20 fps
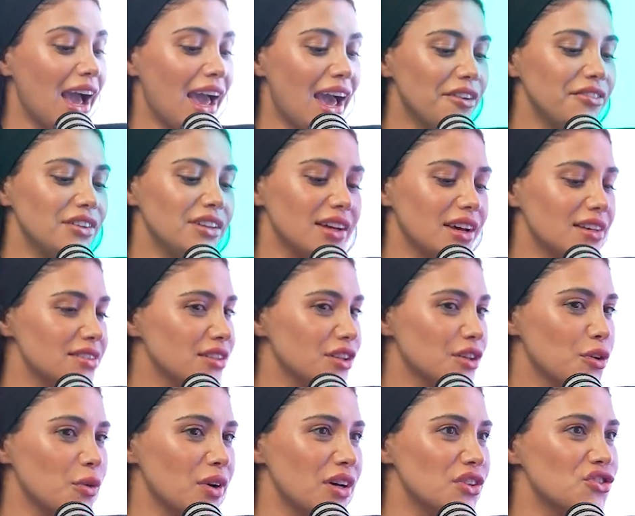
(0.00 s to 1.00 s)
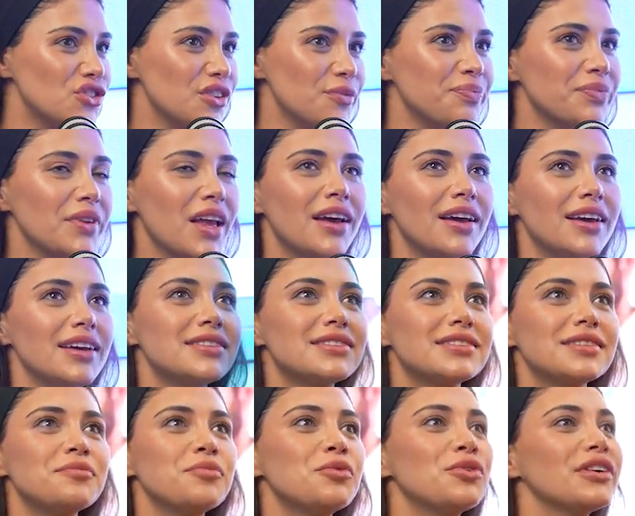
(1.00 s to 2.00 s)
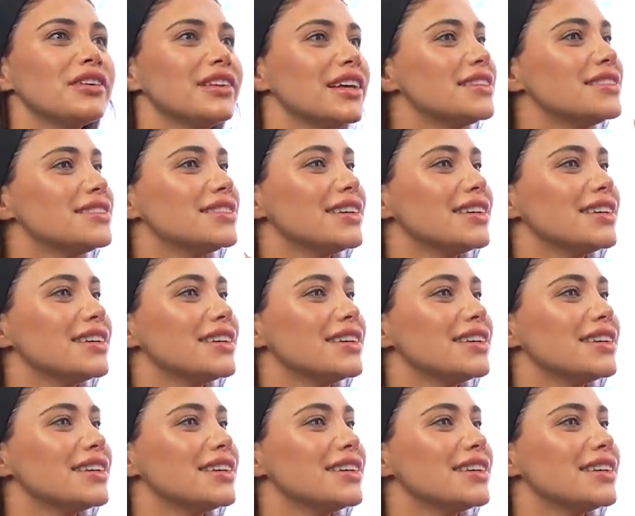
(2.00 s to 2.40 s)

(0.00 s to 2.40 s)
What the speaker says: I have another question. It's more, let's